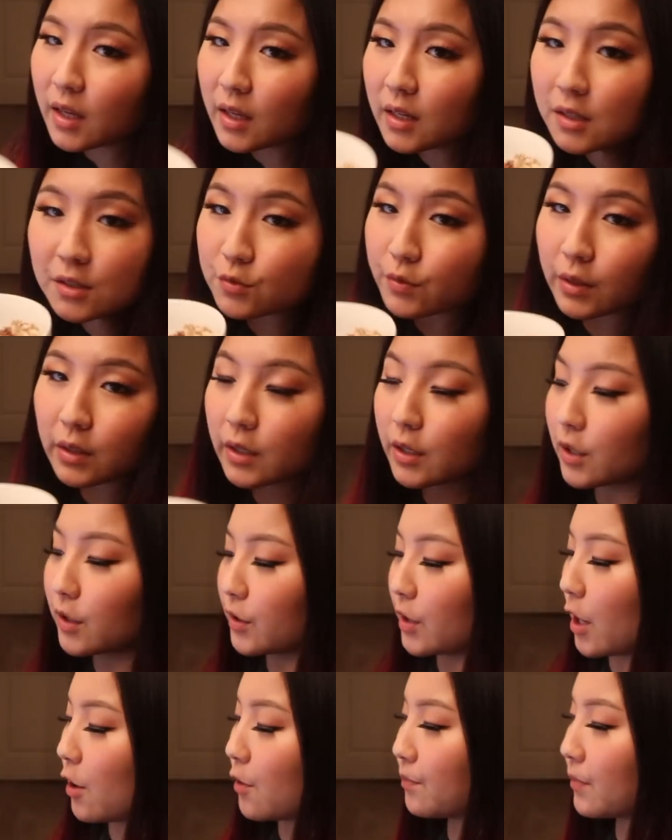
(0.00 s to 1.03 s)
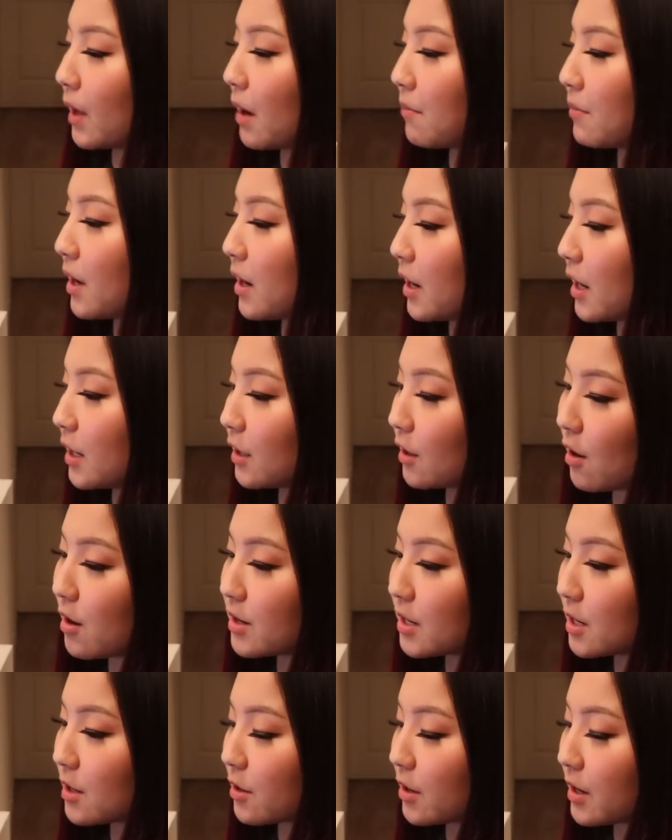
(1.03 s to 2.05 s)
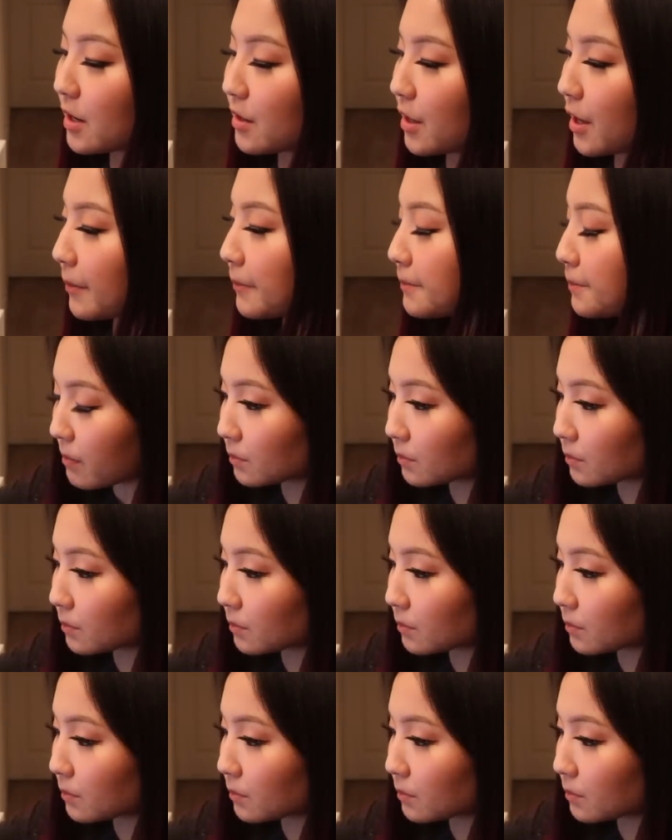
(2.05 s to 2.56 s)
It is really good though. I'm not hating on it or anything.